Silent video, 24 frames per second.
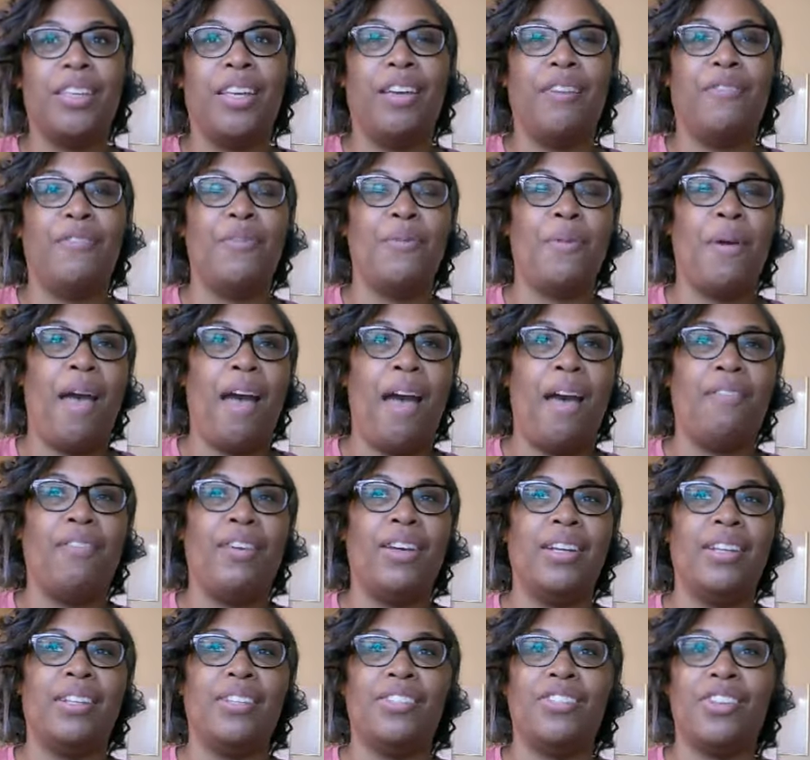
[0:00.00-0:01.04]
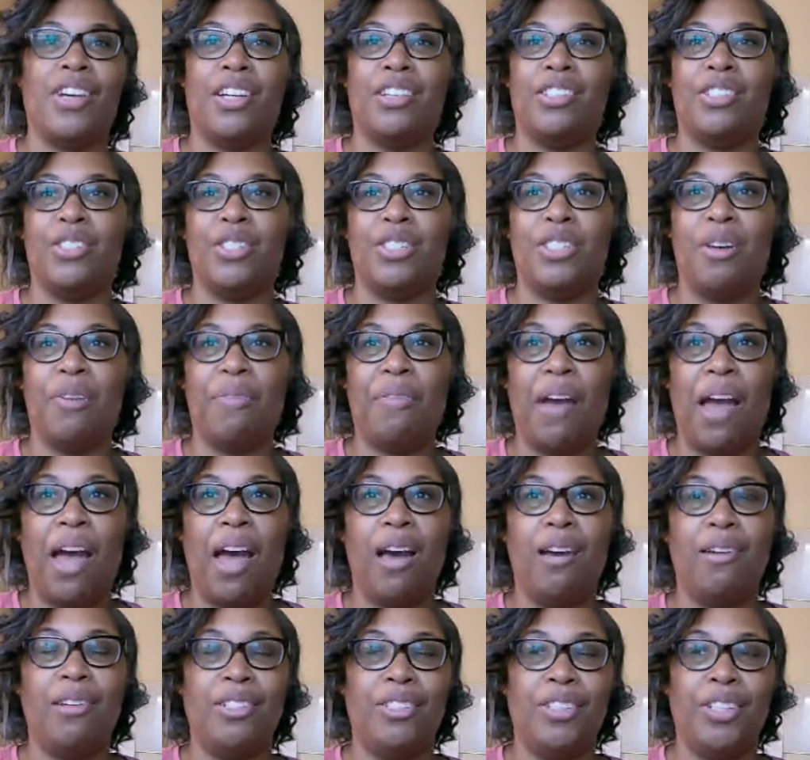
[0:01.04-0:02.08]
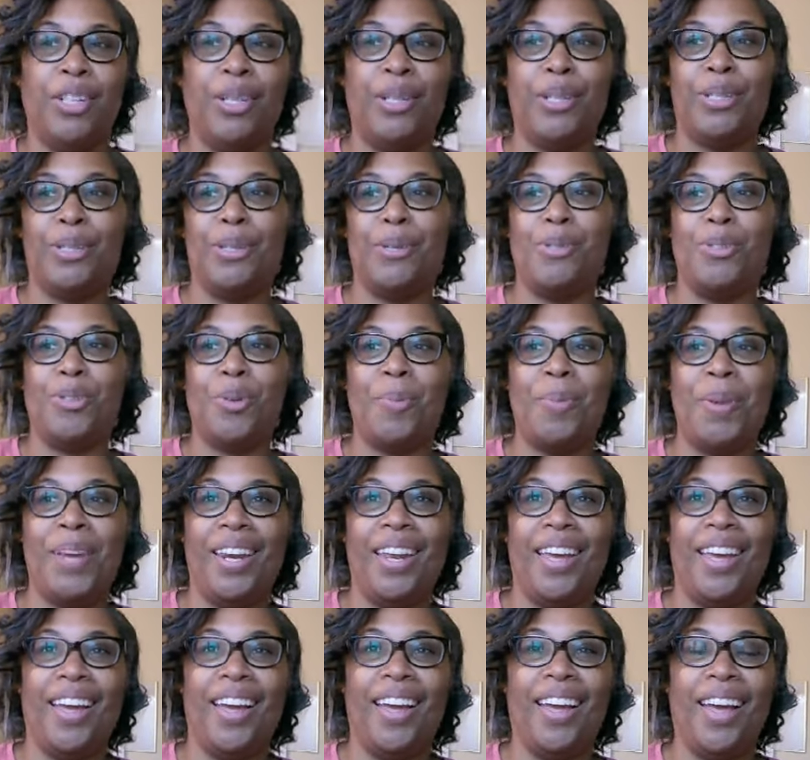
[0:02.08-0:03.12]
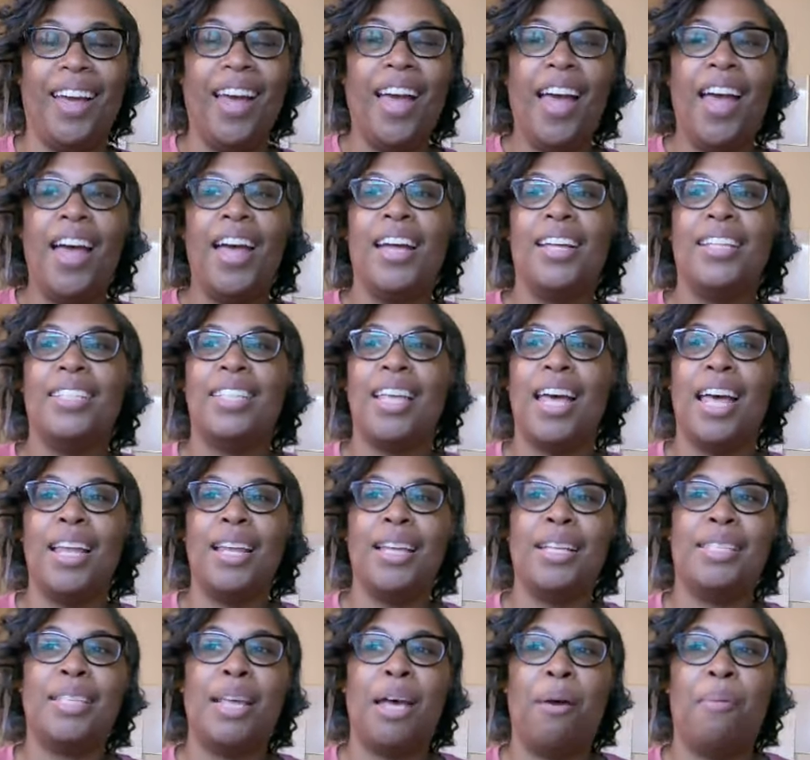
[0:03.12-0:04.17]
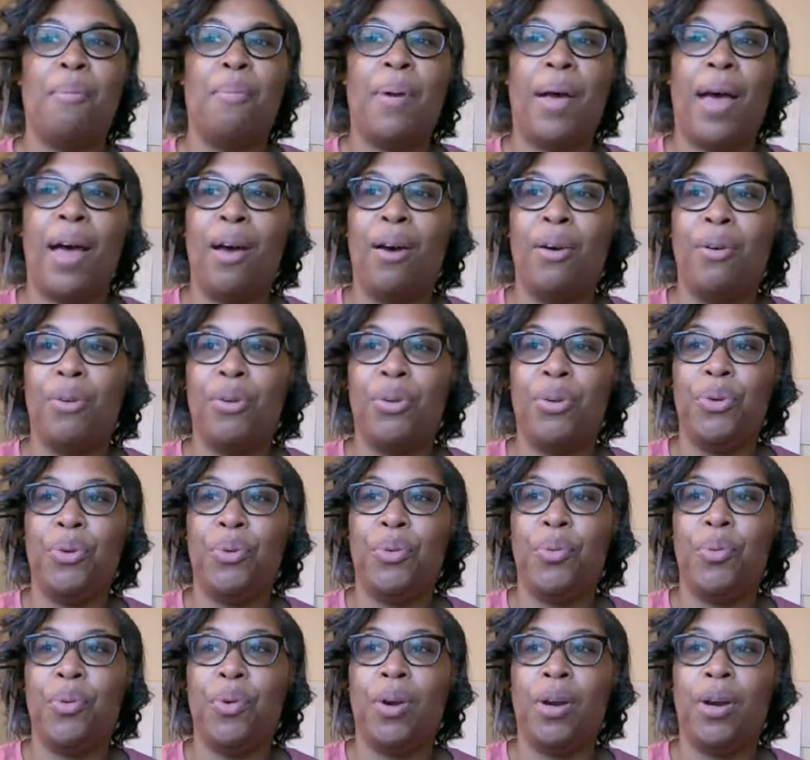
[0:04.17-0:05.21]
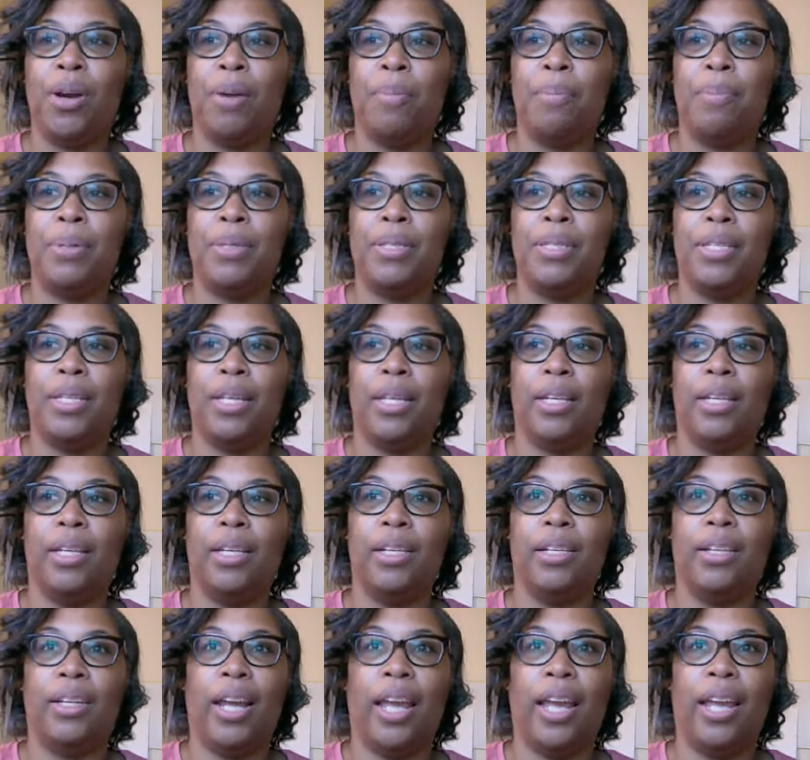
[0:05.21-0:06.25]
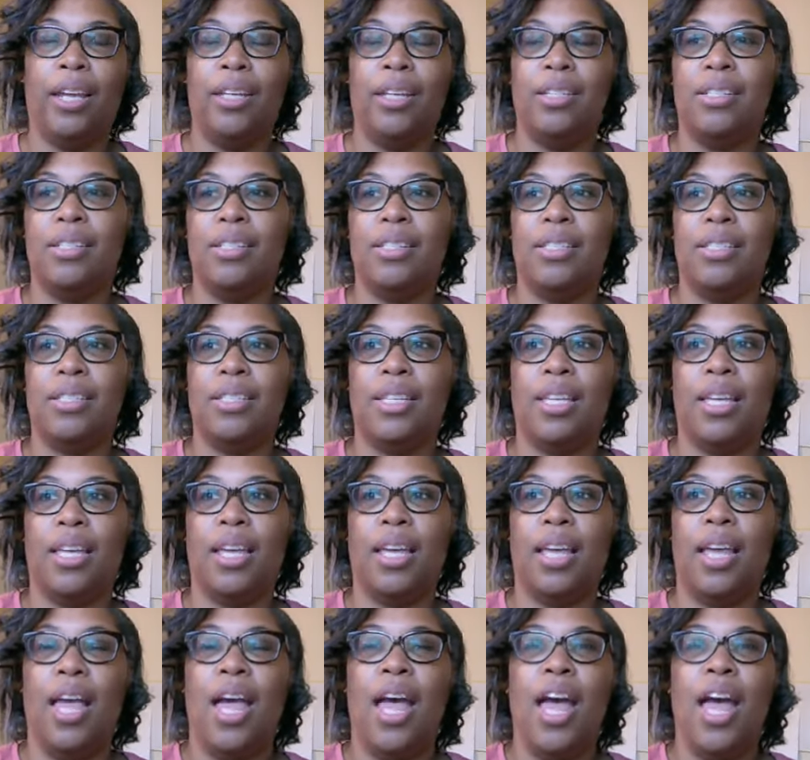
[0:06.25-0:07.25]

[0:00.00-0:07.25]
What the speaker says: If you haven't, shout yourself out, share your social media, tell us about your particular agency.